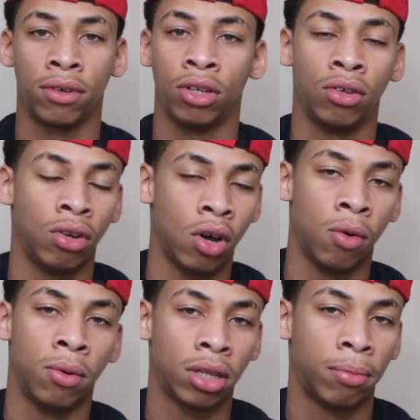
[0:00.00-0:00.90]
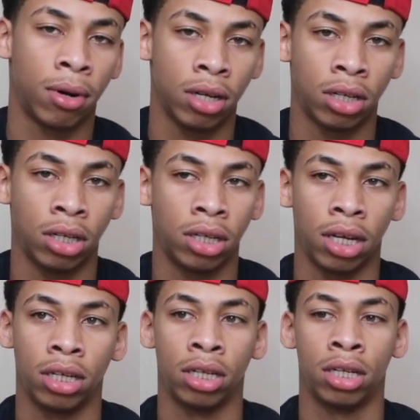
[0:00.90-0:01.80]
because you know what the person's
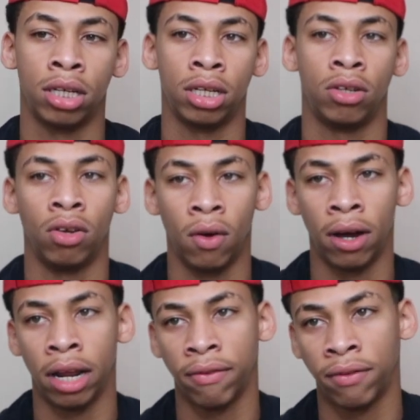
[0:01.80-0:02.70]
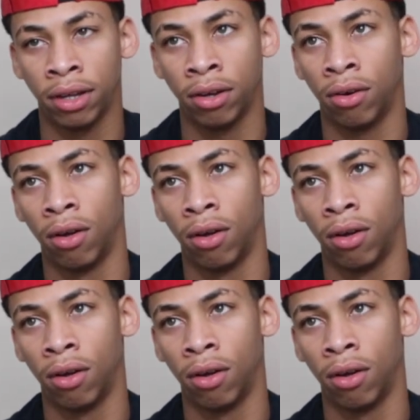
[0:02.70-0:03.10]
intentions is, you know how they feel.